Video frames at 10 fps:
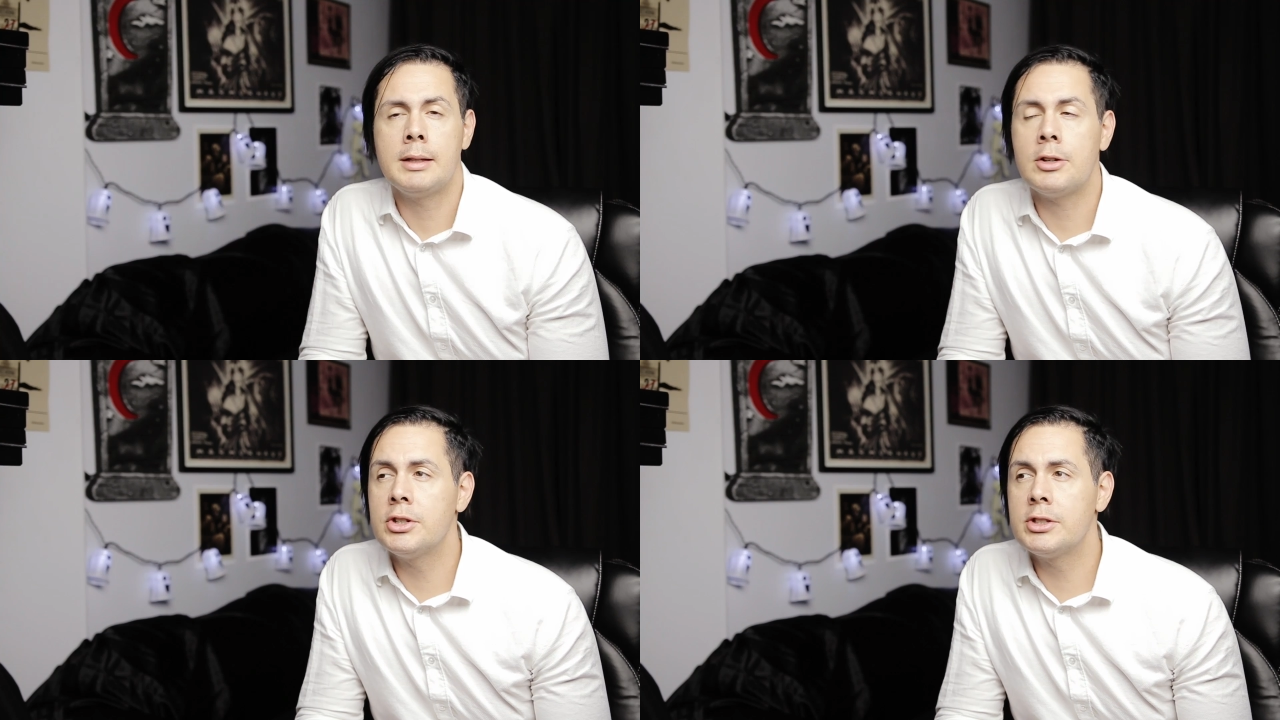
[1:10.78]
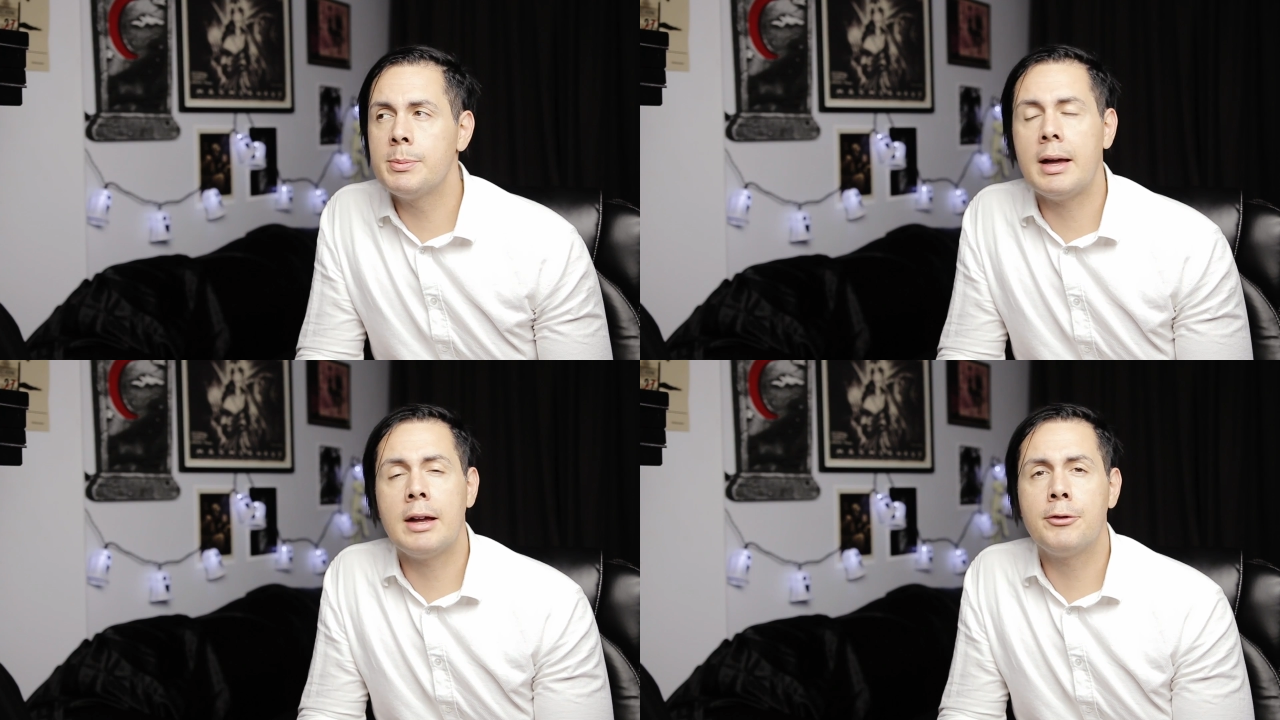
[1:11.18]
Now, just
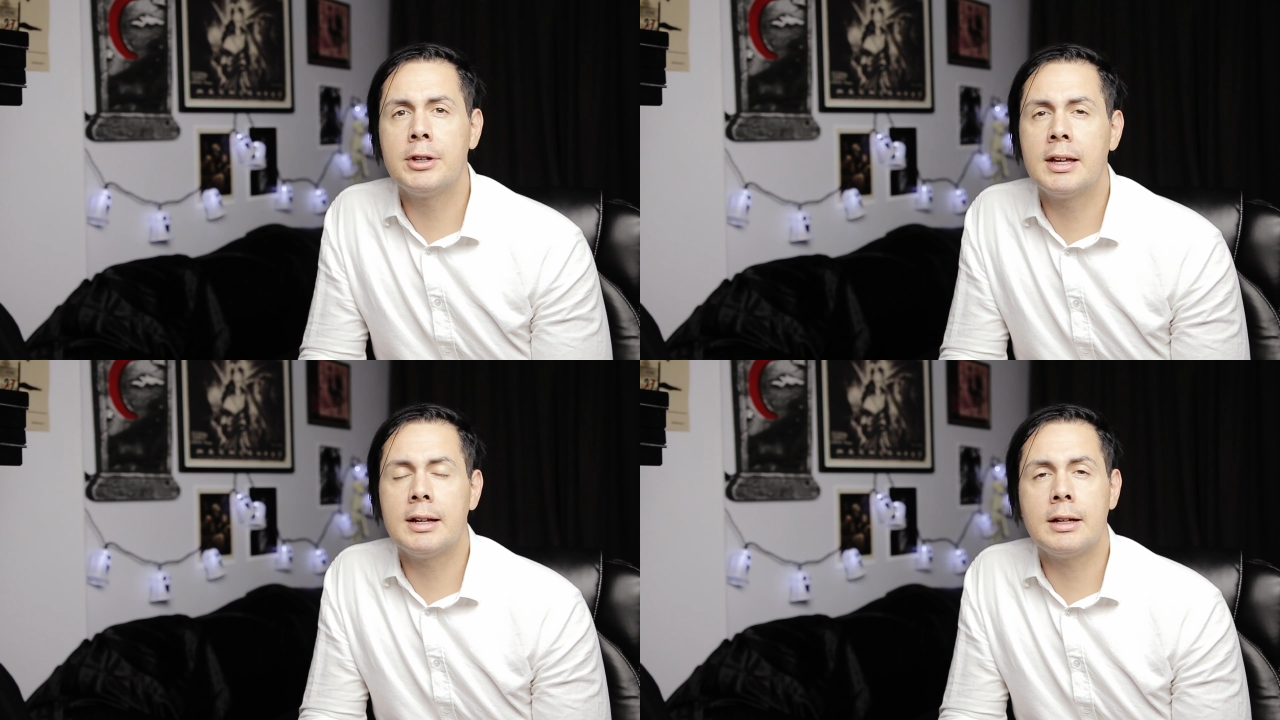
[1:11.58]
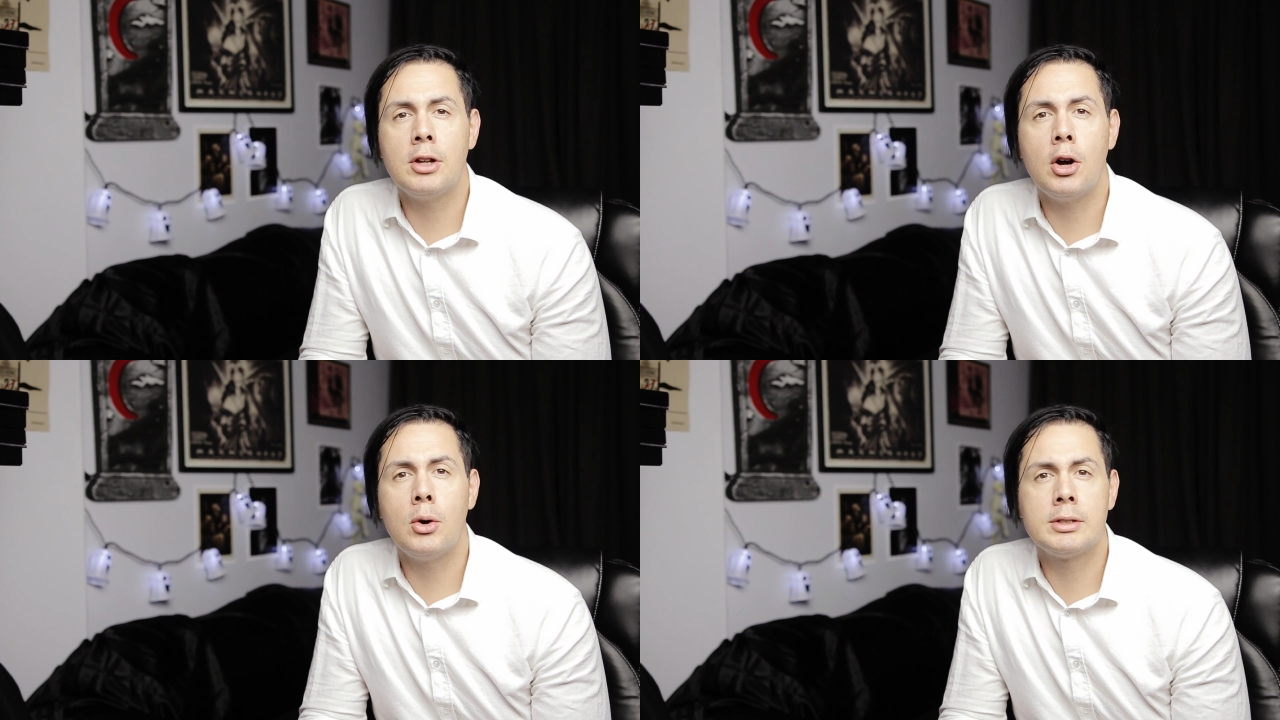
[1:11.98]
about every kid I
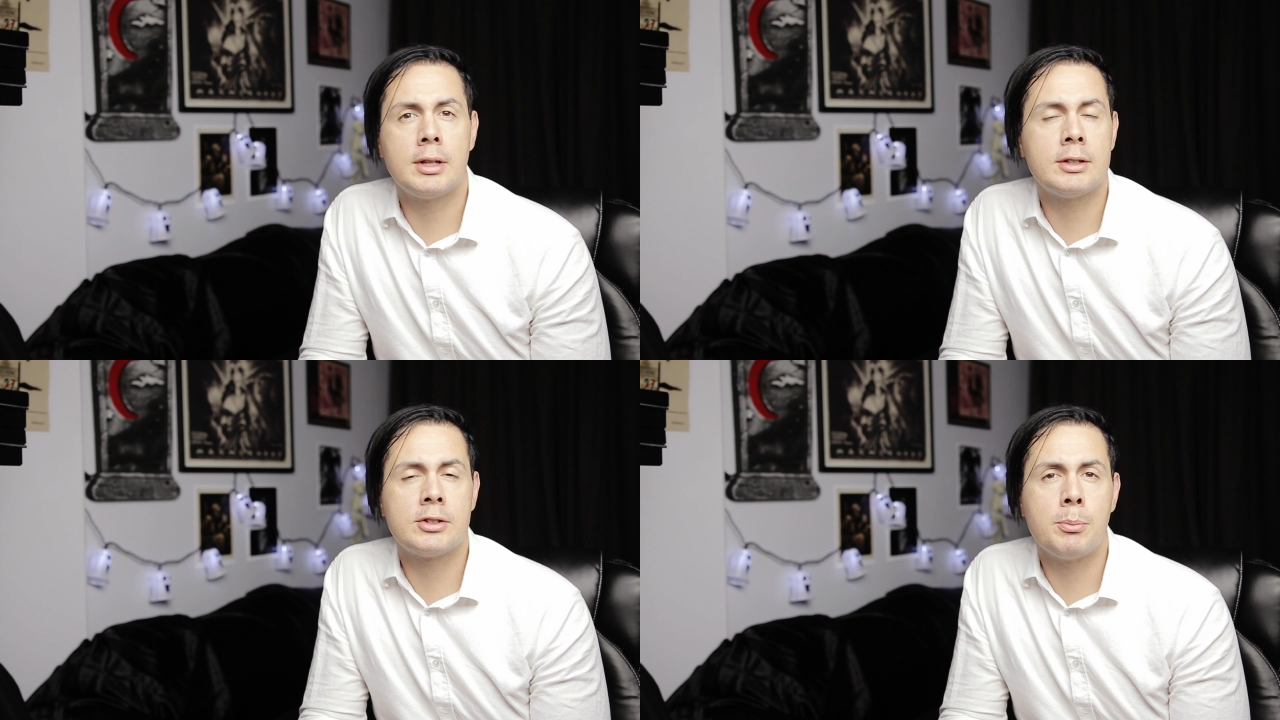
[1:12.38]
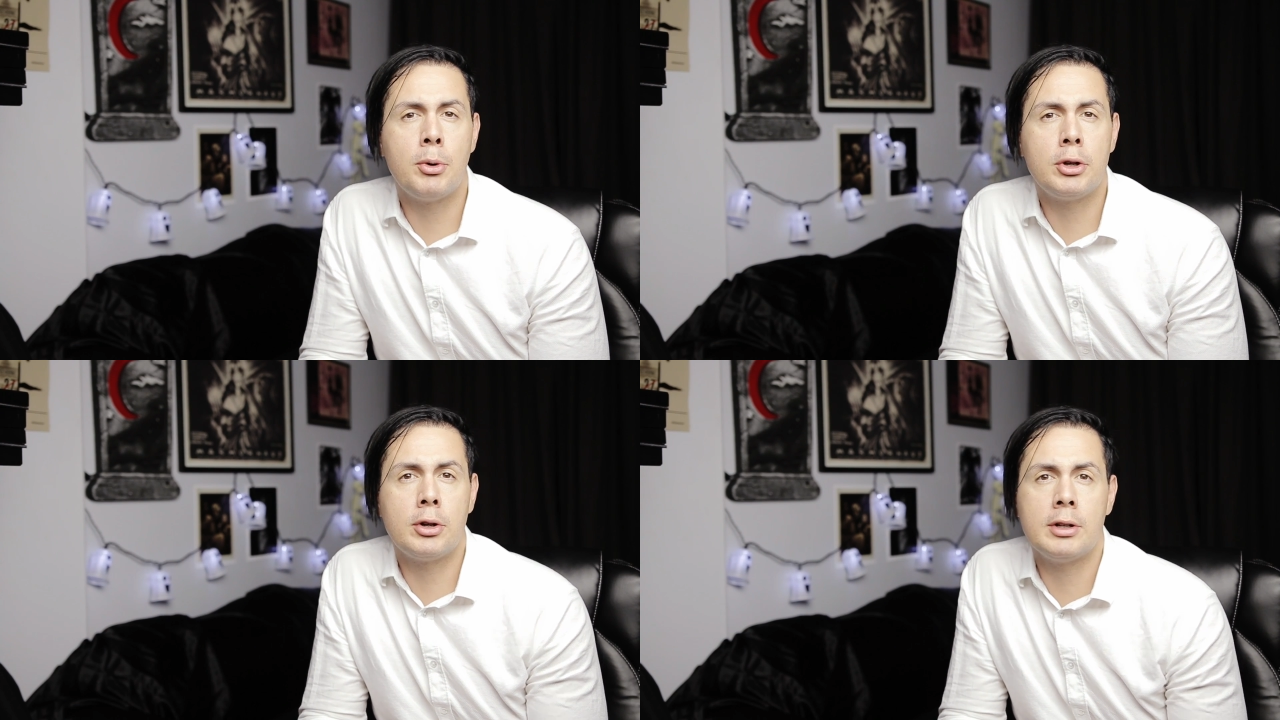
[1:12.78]
know has at some
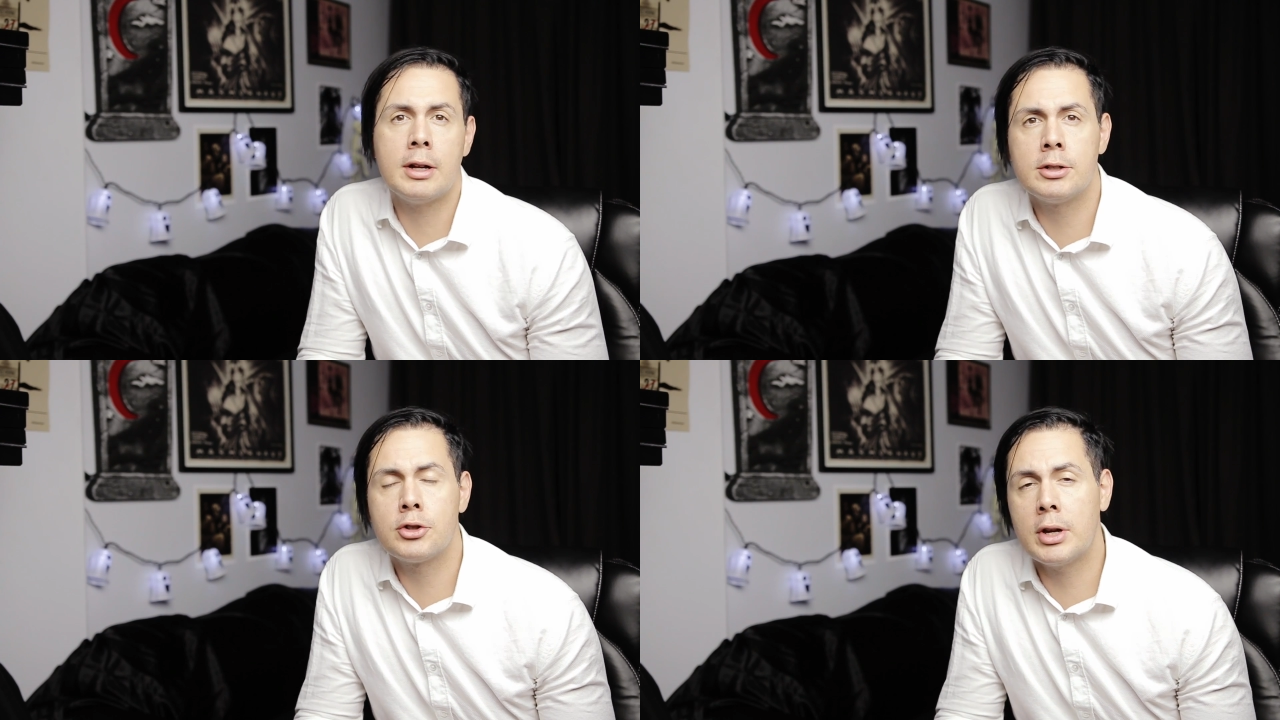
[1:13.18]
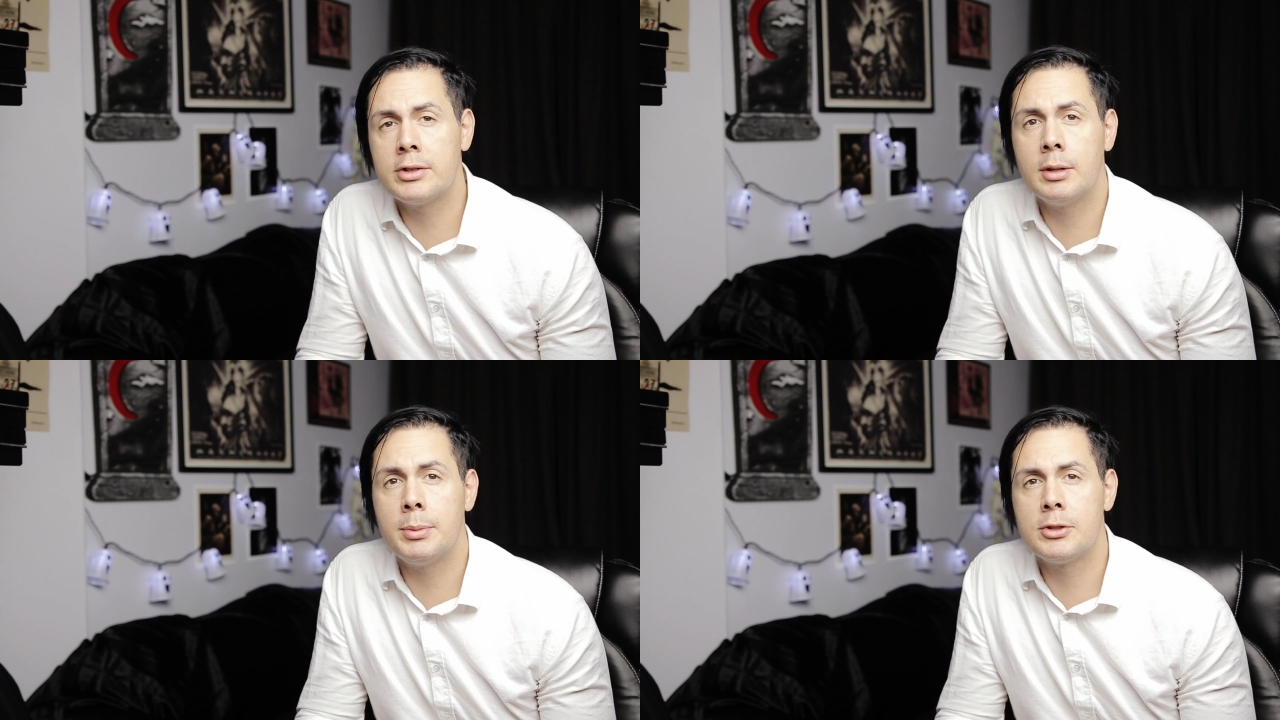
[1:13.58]
point or another
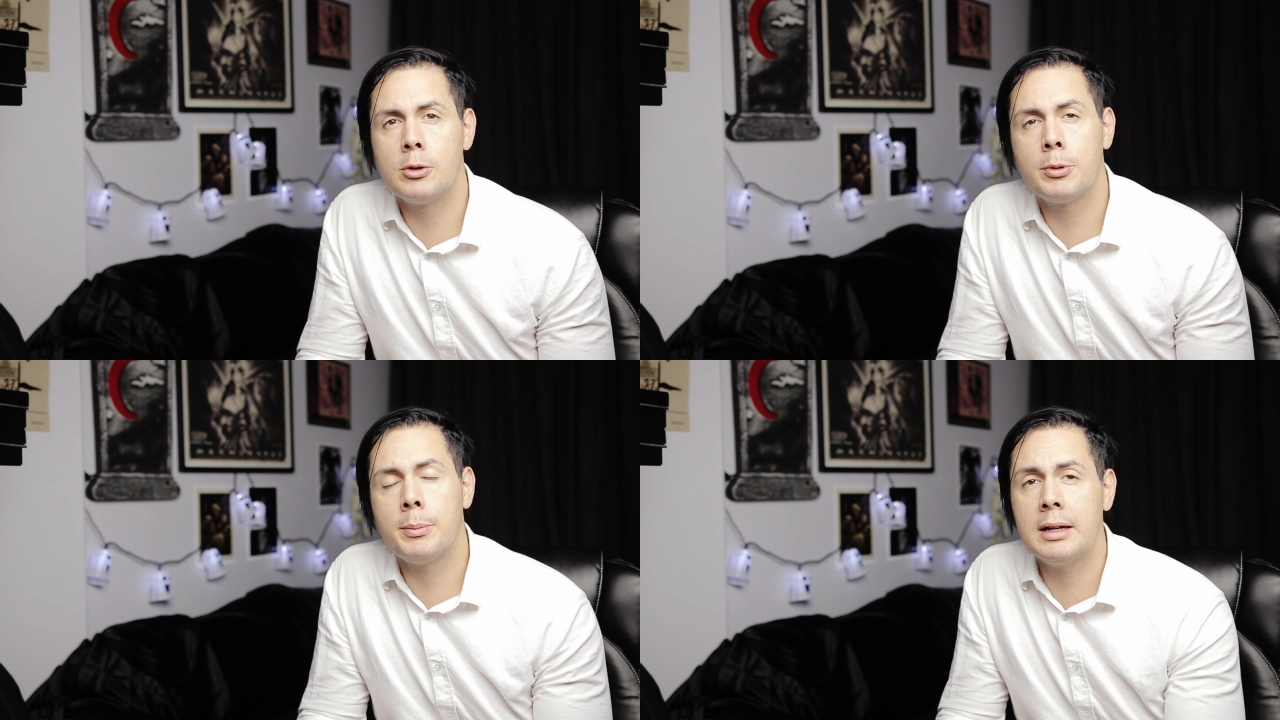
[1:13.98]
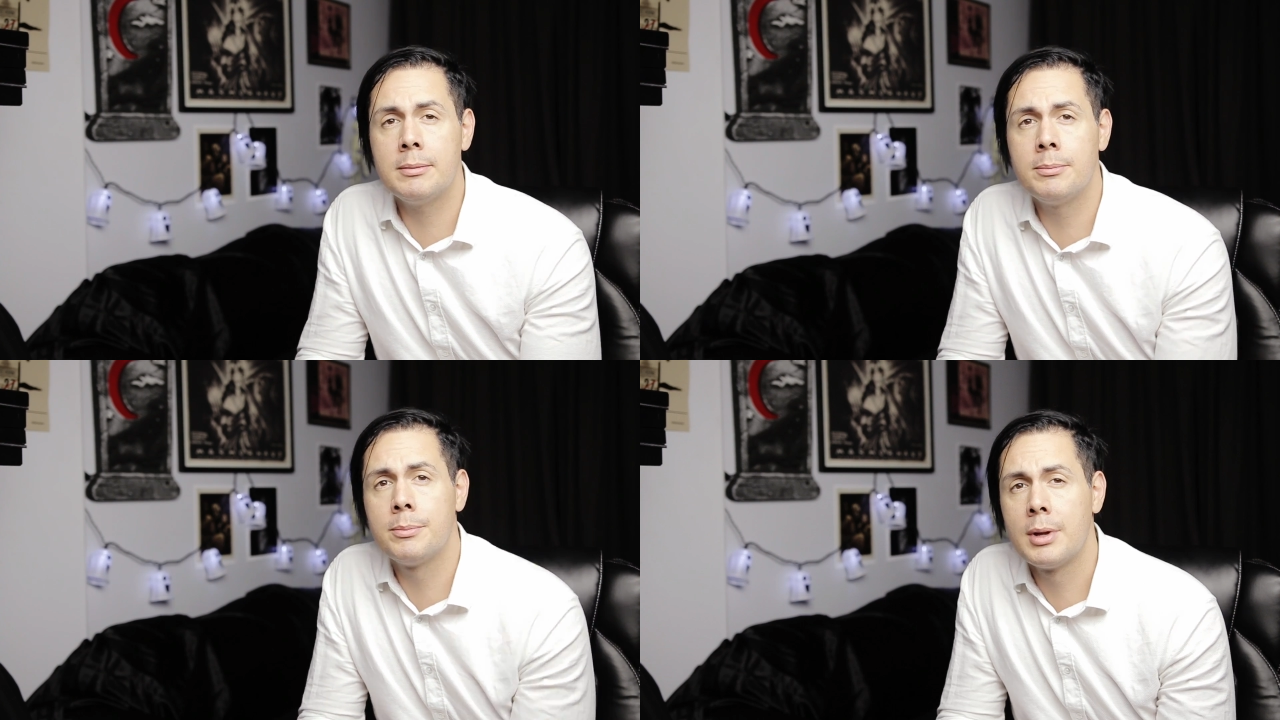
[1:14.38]
dressed up as Superman.